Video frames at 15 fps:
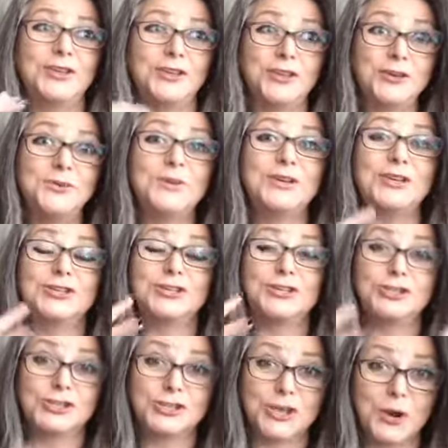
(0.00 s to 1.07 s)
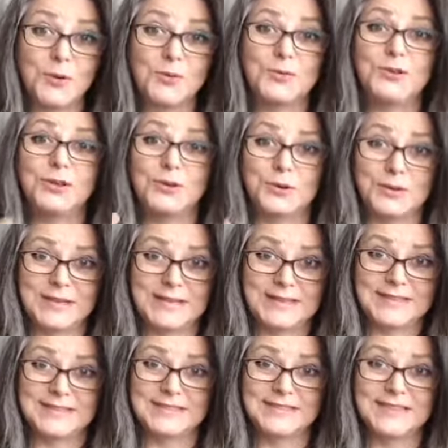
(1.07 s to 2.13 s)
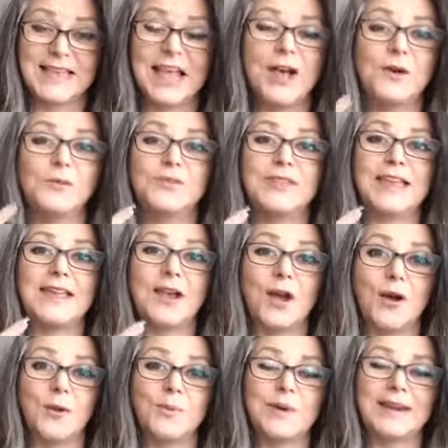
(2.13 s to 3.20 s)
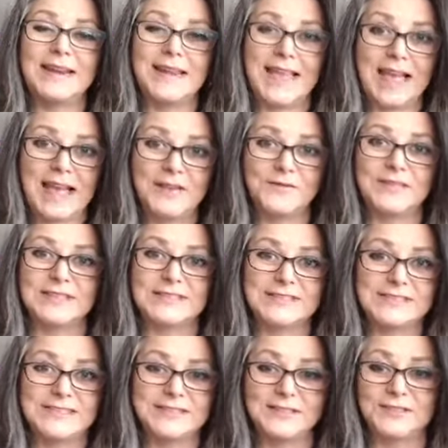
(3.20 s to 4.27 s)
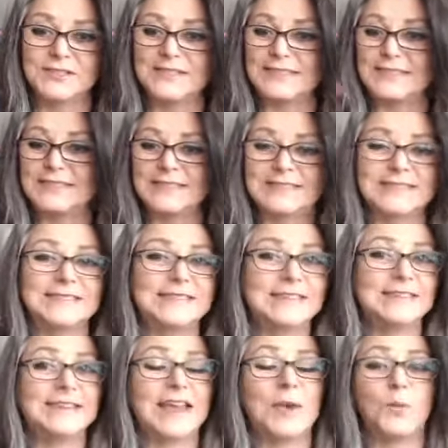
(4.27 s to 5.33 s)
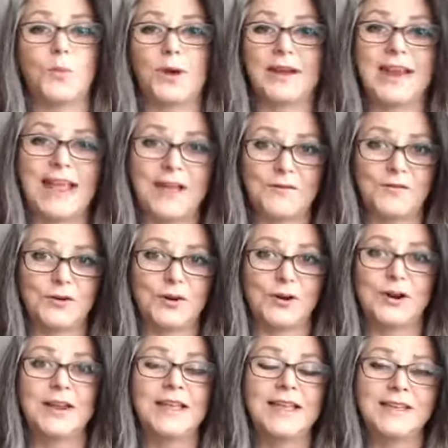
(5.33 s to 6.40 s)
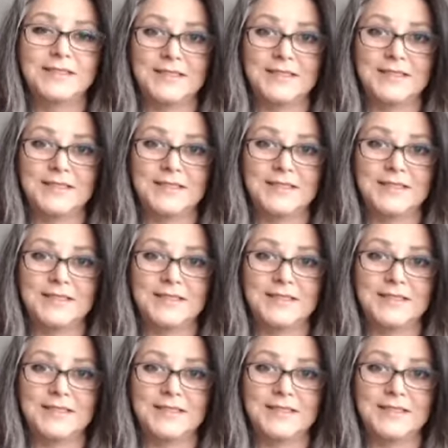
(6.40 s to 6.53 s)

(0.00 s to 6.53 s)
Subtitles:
you can show your kids how they already have the skills to succeed at whatever